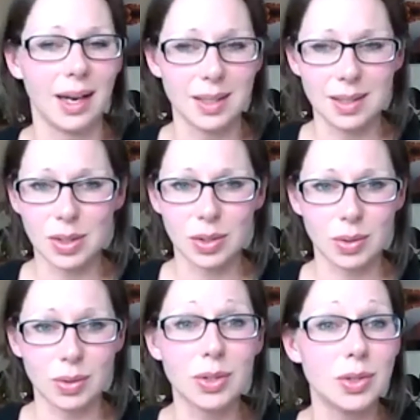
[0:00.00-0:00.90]
It's
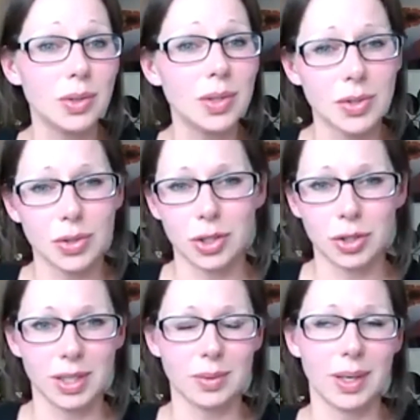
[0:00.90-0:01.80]
to to do the
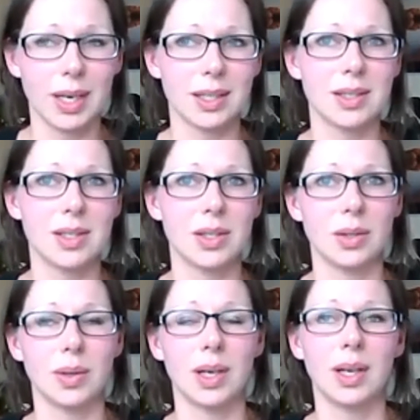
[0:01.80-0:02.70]
surgeries, right? It's
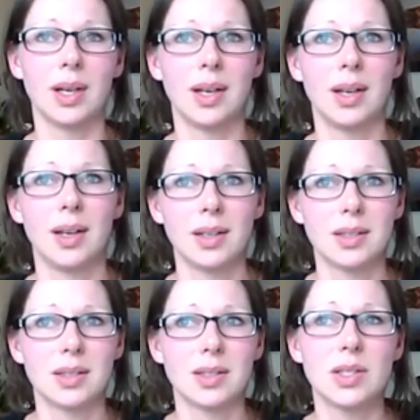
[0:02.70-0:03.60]
to
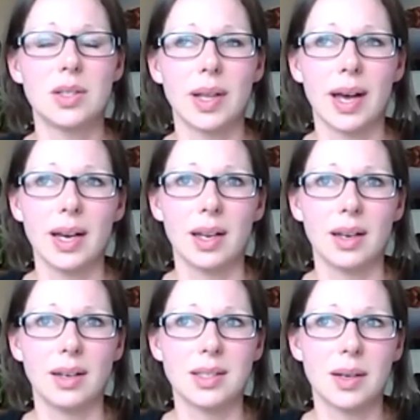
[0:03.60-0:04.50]
to do that.
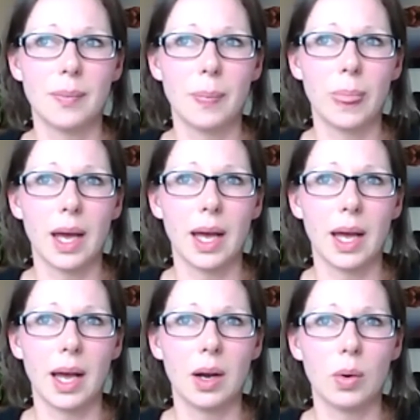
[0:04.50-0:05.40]
And
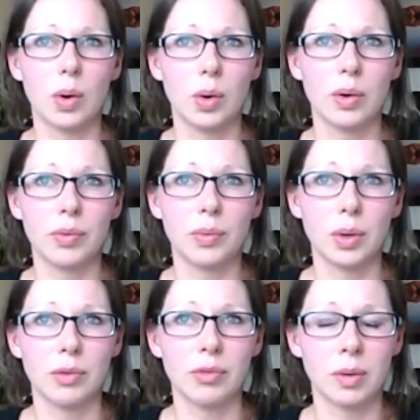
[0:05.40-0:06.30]
I, I don't know if
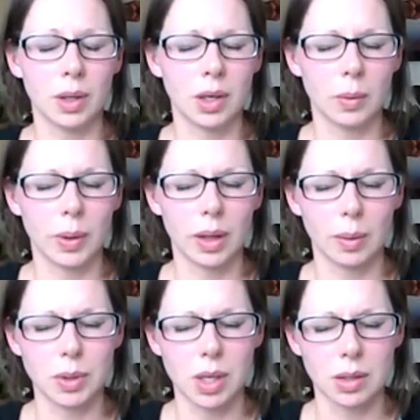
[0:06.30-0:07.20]
you're familiar with
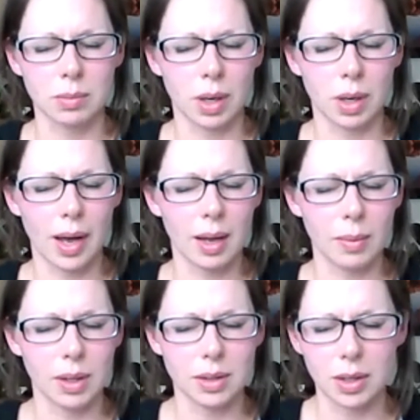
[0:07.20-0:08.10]
um, Dr. Mark
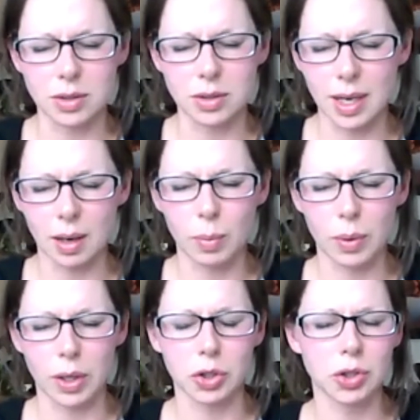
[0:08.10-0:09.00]
Hyman, Dr. Zach
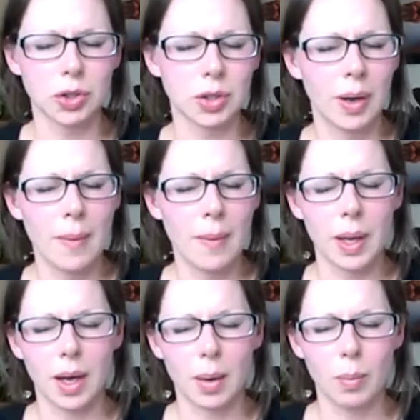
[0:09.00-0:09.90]
Bush,
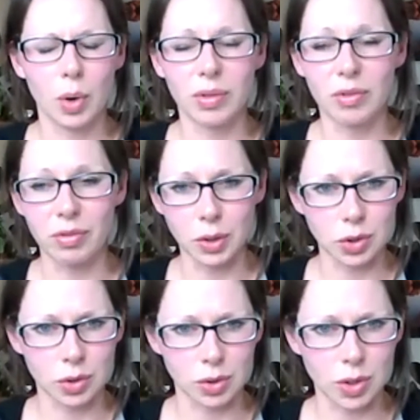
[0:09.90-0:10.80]
um, more mm-hmm. of the mm-hmm.
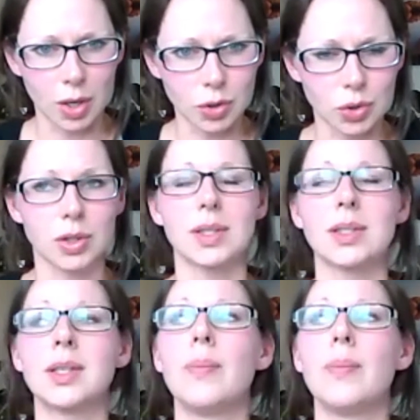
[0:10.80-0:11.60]
functional doctors.